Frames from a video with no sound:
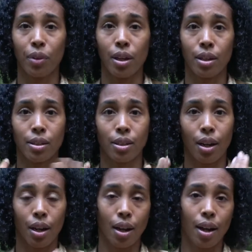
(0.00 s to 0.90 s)
and
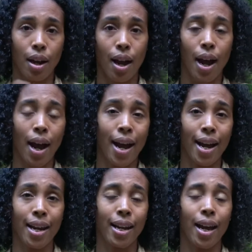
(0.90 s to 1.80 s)

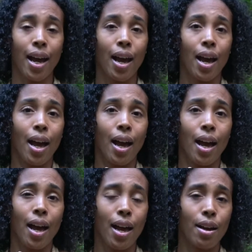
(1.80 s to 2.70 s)
I
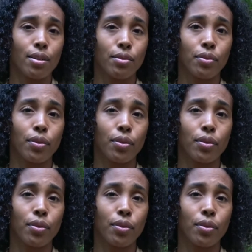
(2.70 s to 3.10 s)
have